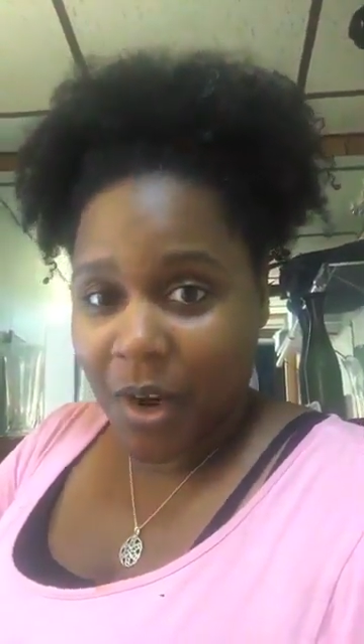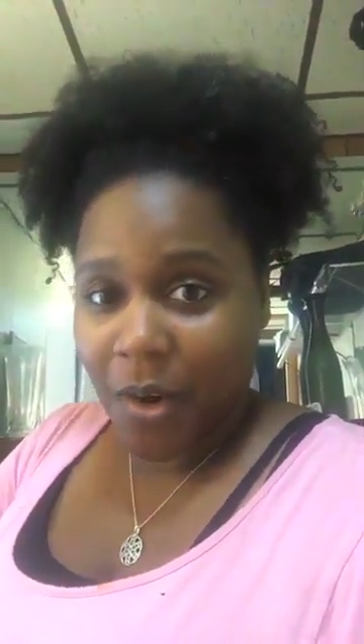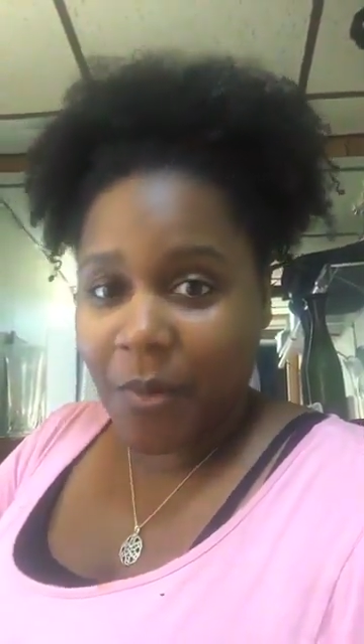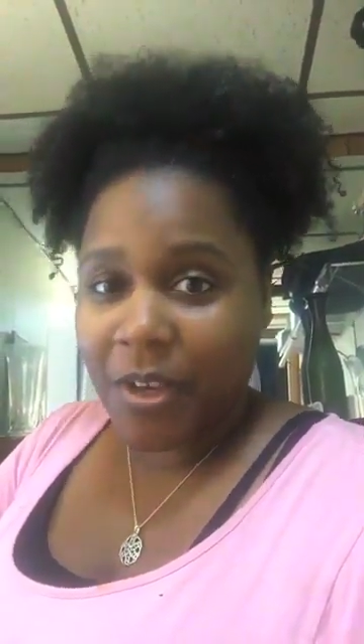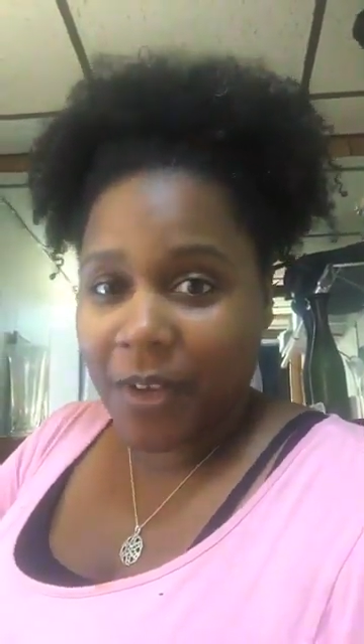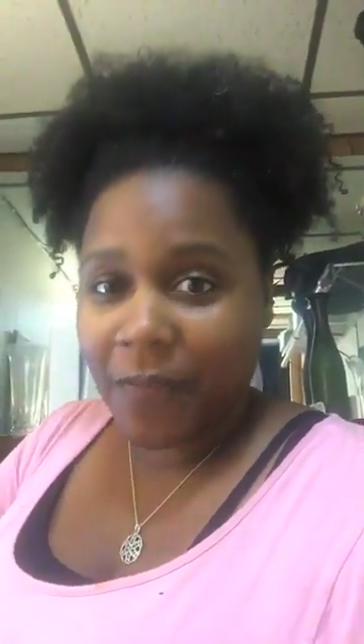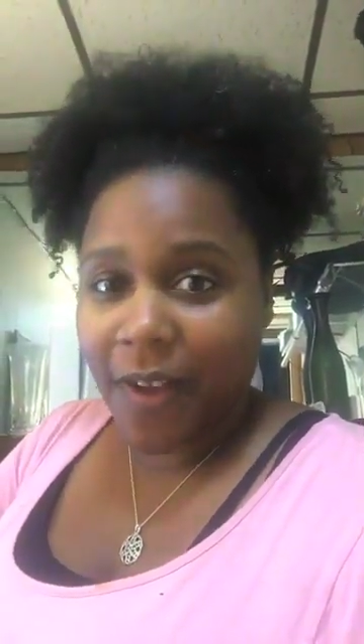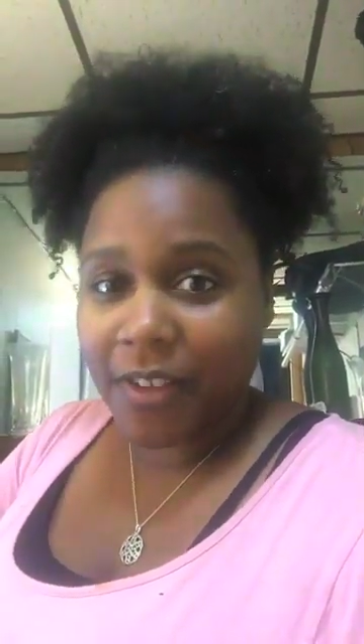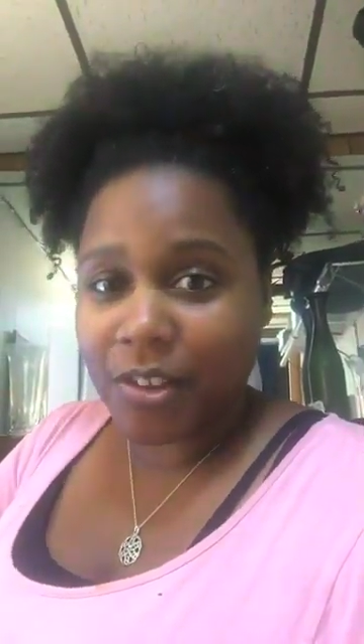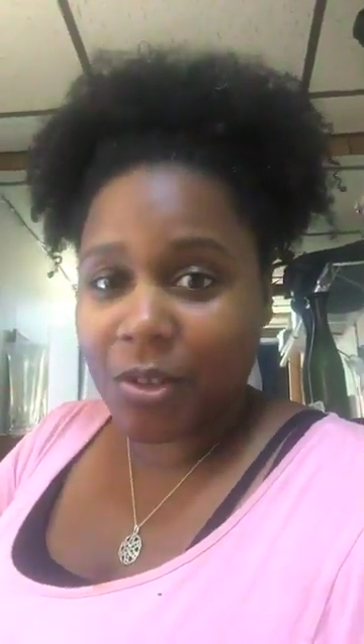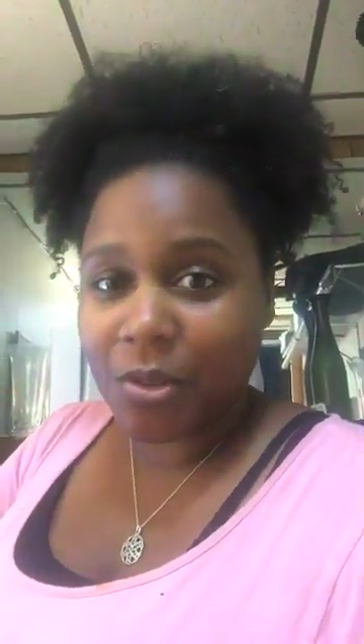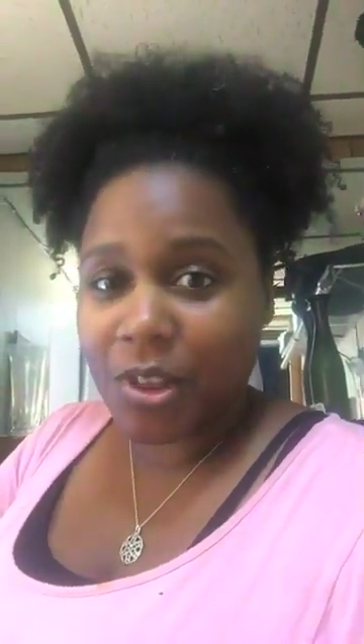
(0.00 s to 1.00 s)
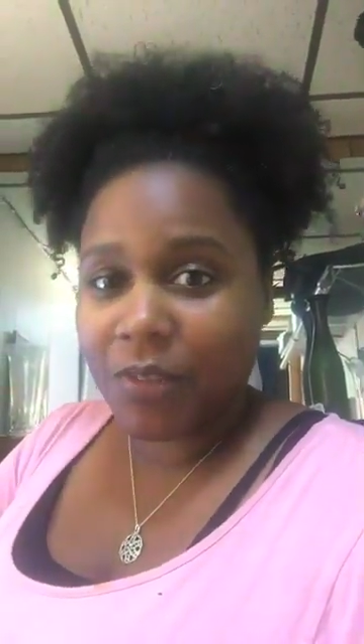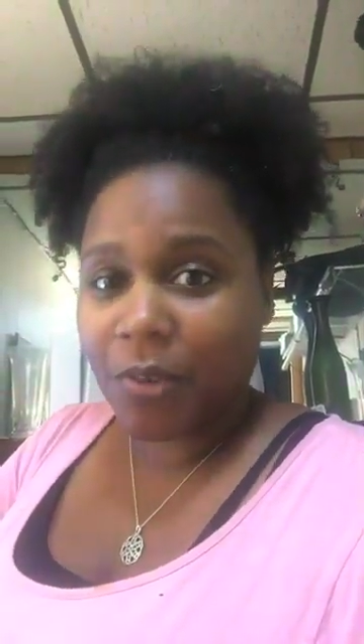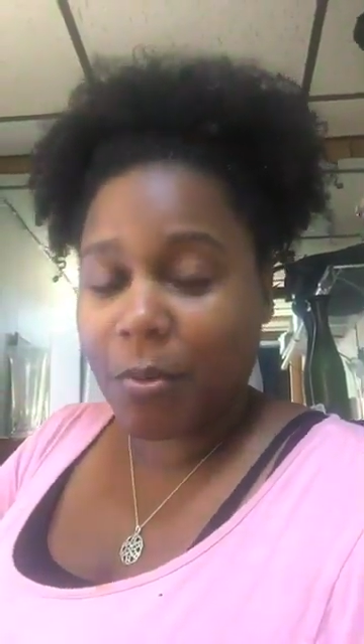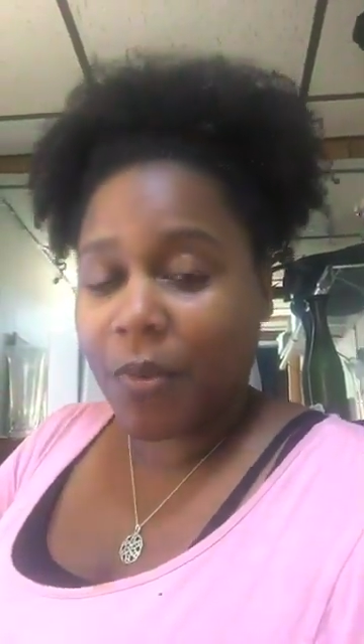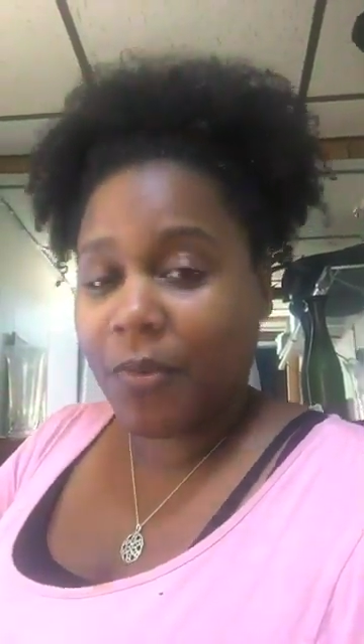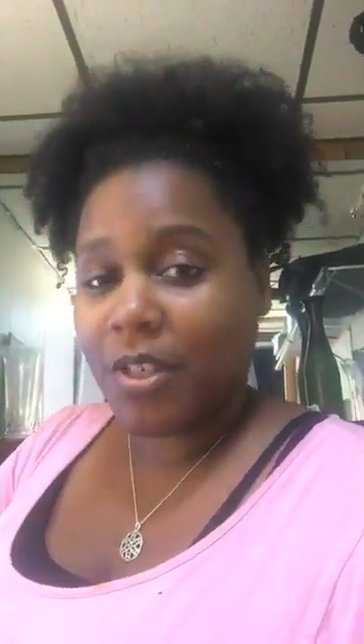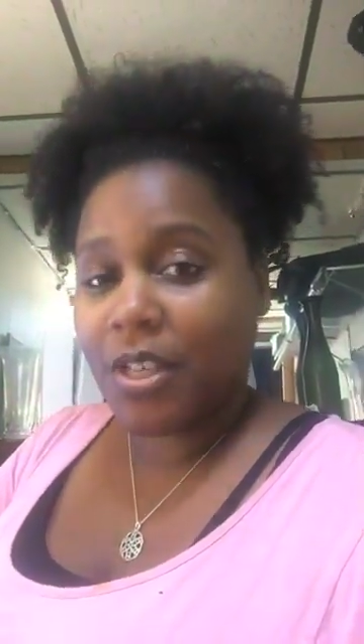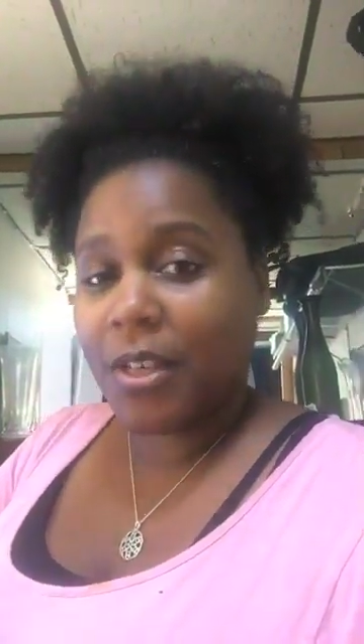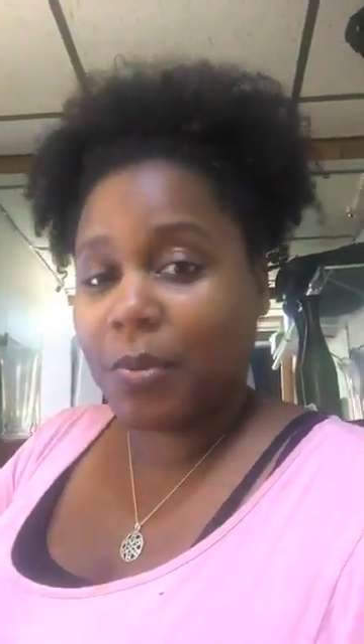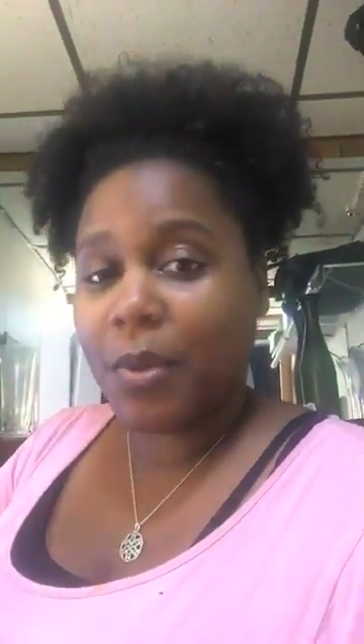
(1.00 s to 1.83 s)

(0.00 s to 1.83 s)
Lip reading: where you can find solutions for both your child's